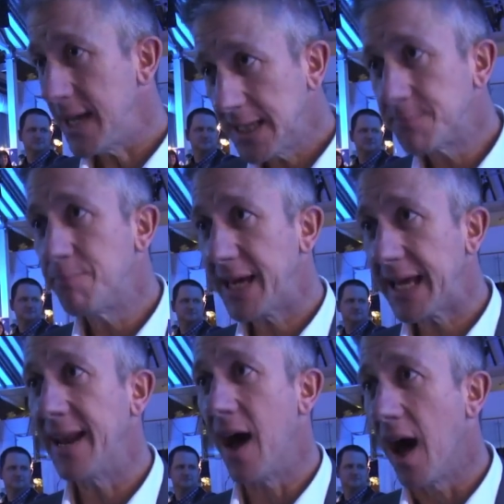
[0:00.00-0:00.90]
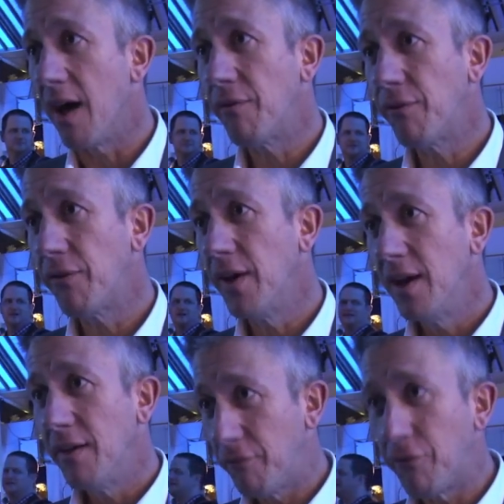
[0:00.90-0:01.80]
is big enough
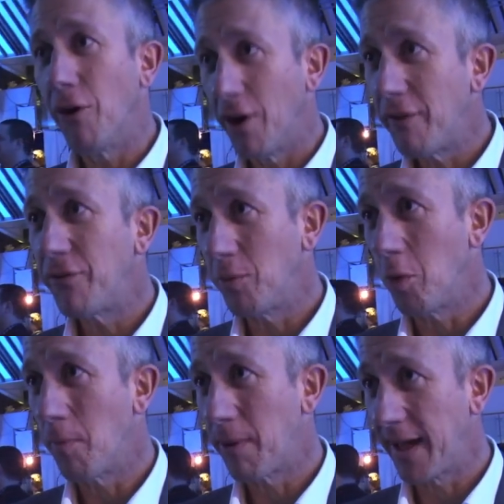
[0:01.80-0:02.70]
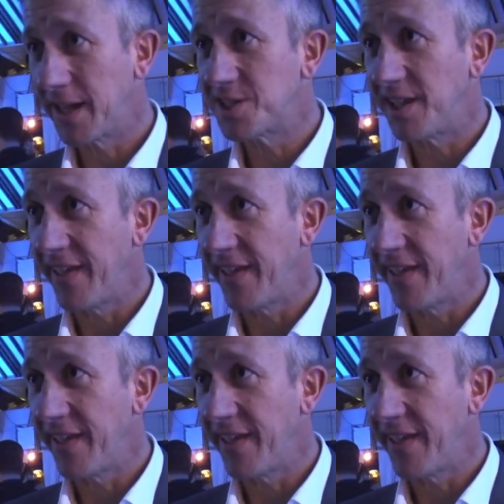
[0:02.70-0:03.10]
for a few more players in